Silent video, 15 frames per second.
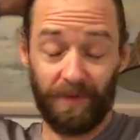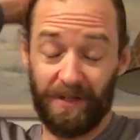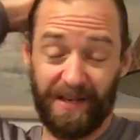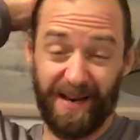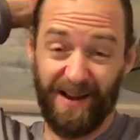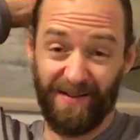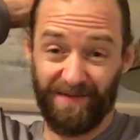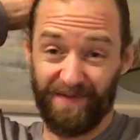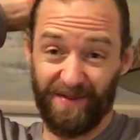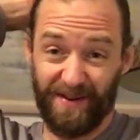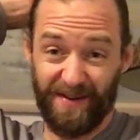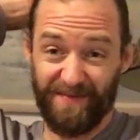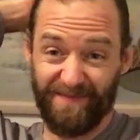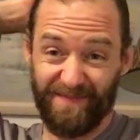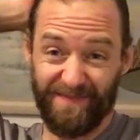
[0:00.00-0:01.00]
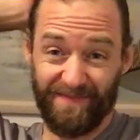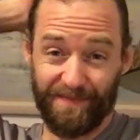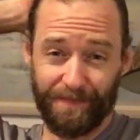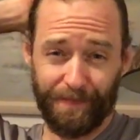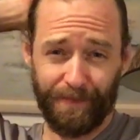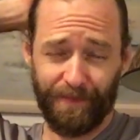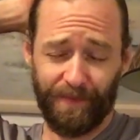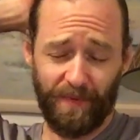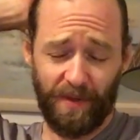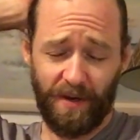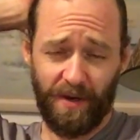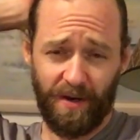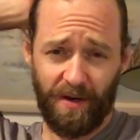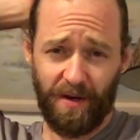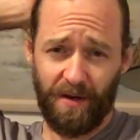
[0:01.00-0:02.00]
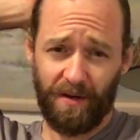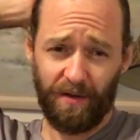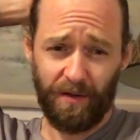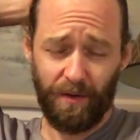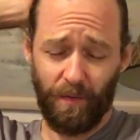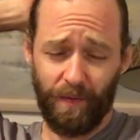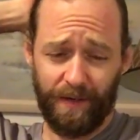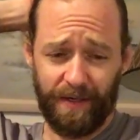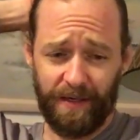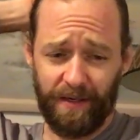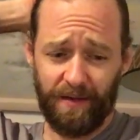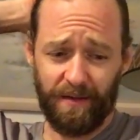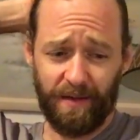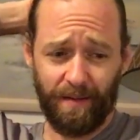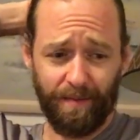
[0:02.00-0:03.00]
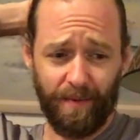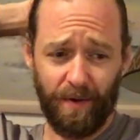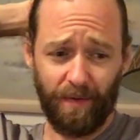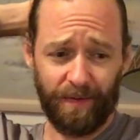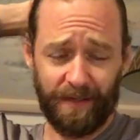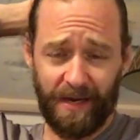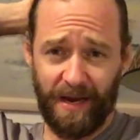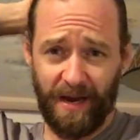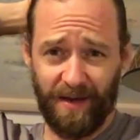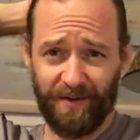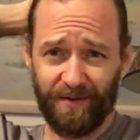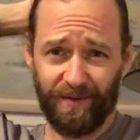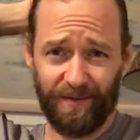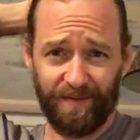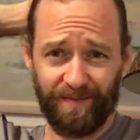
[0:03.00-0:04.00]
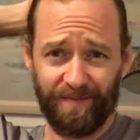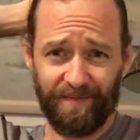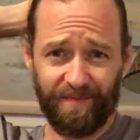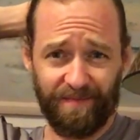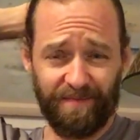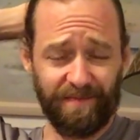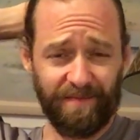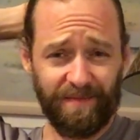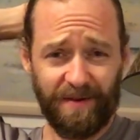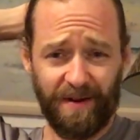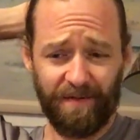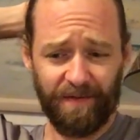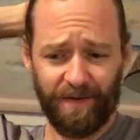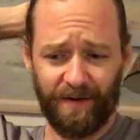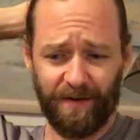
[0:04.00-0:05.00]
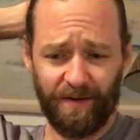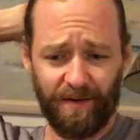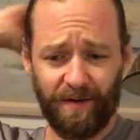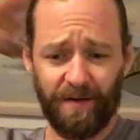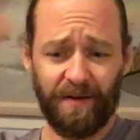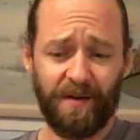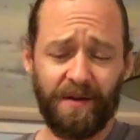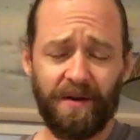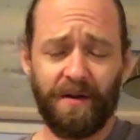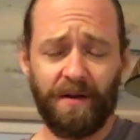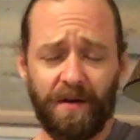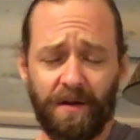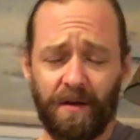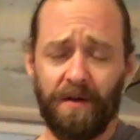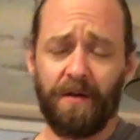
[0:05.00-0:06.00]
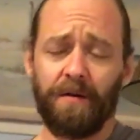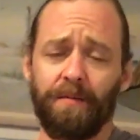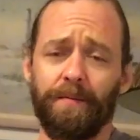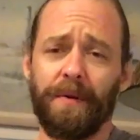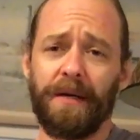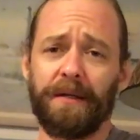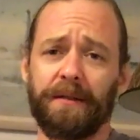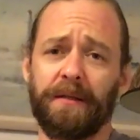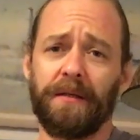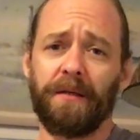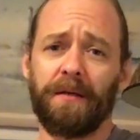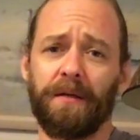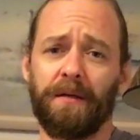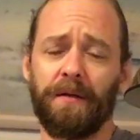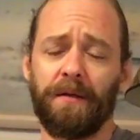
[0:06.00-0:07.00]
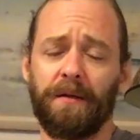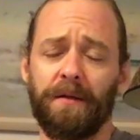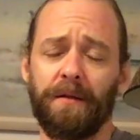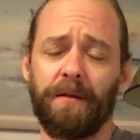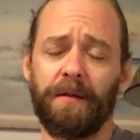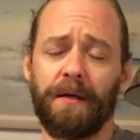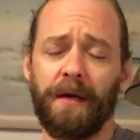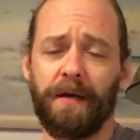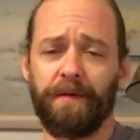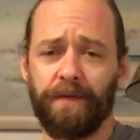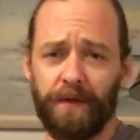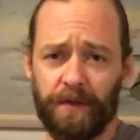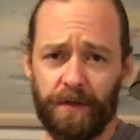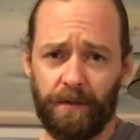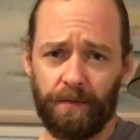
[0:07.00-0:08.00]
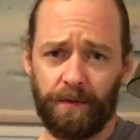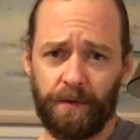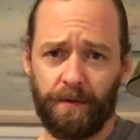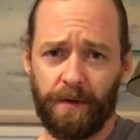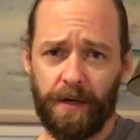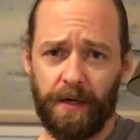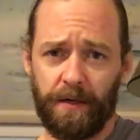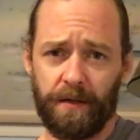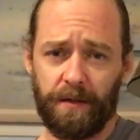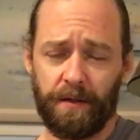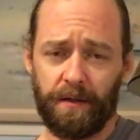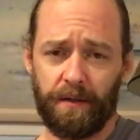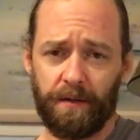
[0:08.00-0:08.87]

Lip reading: Not fun. Too windy. That boat was a hassle. Not fun at all. But the night fishing was great.